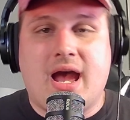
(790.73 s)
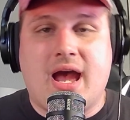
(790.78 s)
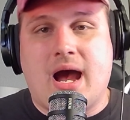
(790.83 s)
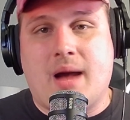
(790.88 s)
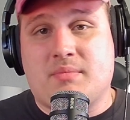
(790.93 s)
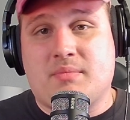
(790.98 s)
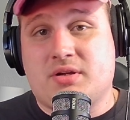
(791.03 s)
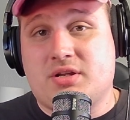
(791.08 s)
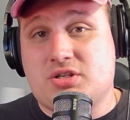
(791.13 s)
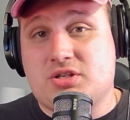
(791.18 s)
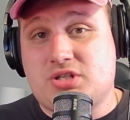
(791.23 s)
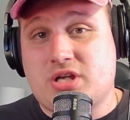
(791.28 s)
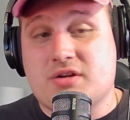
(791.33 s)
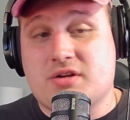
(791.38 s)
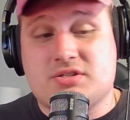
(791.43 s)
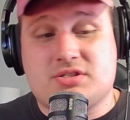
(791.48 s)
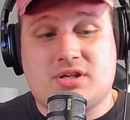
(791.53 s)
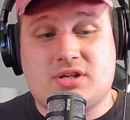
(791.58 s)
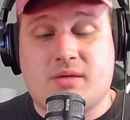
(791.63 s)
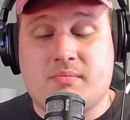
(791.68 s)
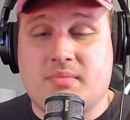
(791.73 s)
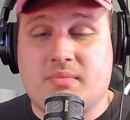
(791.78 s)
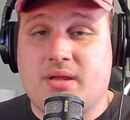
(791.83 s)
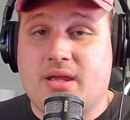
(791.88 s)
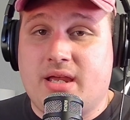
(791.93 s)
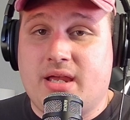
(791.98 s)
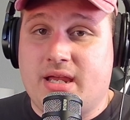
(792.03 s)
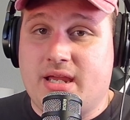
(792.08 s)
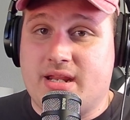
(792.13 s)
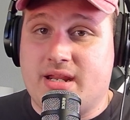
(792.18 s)
I'm going to share some
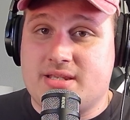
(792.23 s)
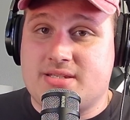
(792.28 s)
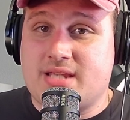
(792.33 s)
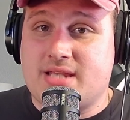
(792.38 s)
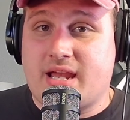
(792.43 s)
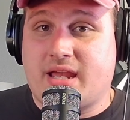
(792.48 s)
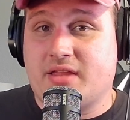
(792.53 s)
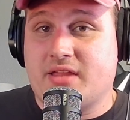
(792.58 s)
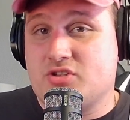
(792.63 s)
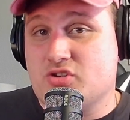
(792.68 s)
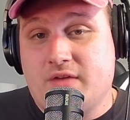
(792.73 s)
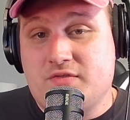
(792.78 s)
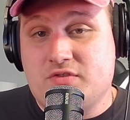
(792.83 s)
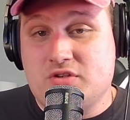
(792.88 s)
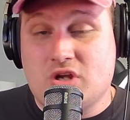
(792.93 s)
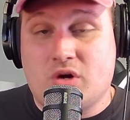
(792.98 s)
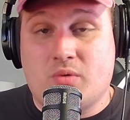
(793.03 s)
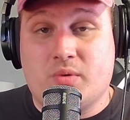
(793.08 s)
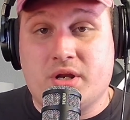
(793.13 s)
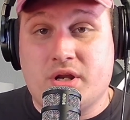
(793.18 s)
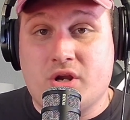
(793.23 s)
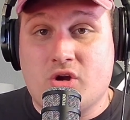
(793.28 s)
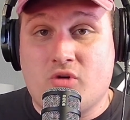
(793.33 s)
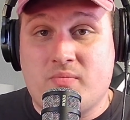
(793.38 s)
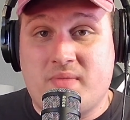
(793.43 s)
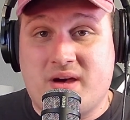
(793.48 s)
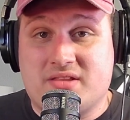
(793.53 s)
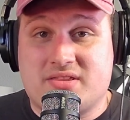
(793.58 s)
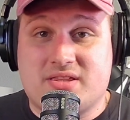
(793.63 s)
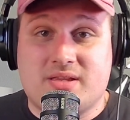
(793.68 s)
in a second, so if you don't want to know
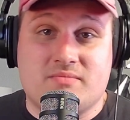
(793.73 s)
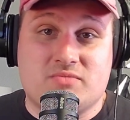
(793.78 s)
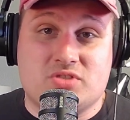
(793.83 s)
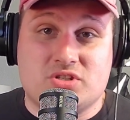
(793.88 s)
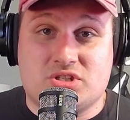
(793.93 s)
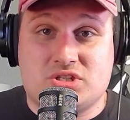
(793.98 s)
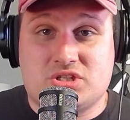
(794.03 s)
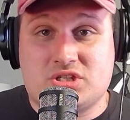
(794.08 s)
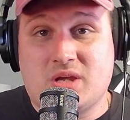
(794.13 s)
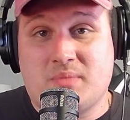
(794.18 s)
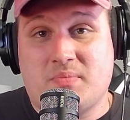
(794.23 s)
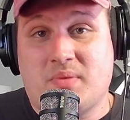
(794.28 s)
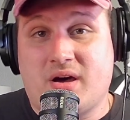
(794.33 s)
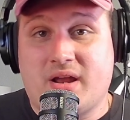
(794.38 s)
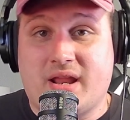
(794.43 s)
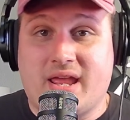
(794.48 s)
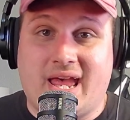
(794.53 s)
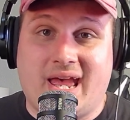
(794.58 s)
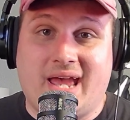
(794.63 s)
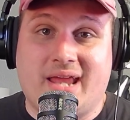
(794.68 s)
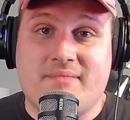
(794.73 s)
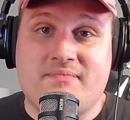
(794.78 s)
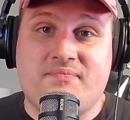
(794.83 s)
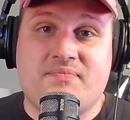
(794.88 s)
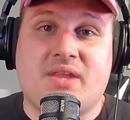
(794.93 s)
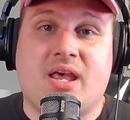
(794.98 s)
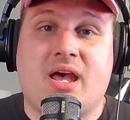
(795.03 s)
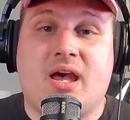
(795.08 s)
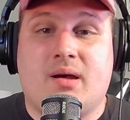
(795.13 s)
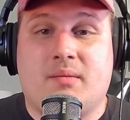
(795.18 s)
about them, just skip on ahead.
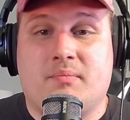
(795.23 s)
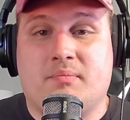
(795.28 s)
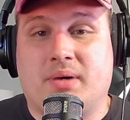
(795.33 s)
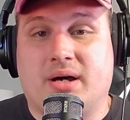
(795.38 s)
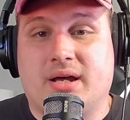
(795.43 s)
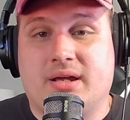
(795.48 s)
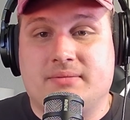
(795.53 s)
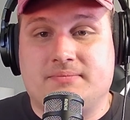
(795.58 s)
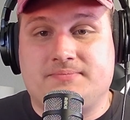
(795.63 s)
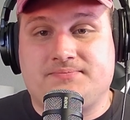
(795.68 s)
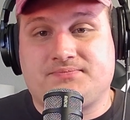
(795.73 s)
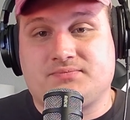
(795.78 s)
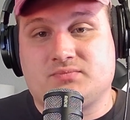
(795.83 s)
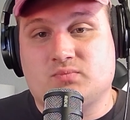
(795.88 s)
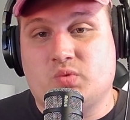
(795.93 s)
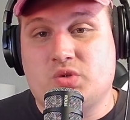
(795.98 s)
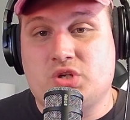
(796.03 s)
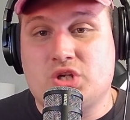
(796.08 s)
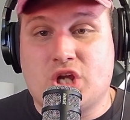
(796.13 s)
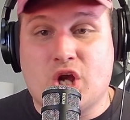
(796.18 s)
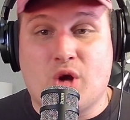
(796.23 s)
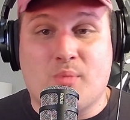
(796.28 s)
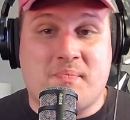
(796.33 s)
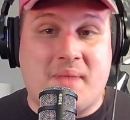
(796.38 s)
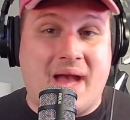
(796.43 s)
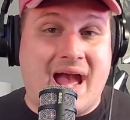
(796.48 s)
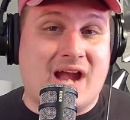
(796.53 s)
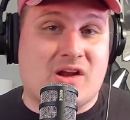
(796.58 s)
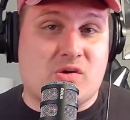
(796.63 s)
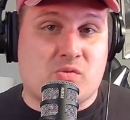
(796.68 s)
But when you go
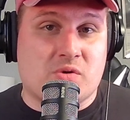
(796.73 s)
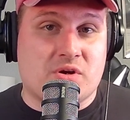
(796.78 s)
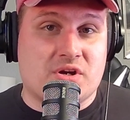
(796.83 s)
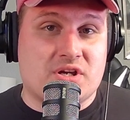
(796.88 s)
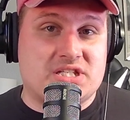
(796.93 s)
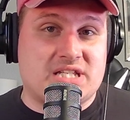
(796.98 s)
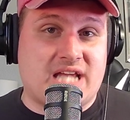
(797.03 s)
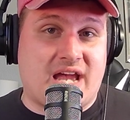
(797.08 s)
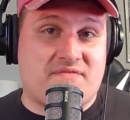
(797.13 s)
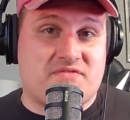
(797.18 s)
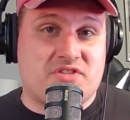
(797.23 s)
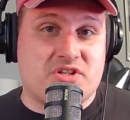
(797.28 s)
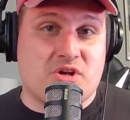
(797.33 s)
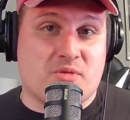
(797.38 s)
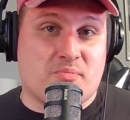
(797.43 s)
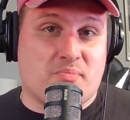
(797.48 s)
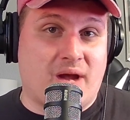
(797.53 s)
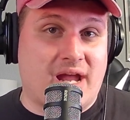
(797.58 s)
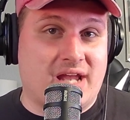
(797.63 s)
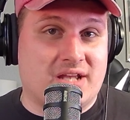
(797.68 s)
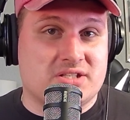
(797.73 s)
backwards after your bike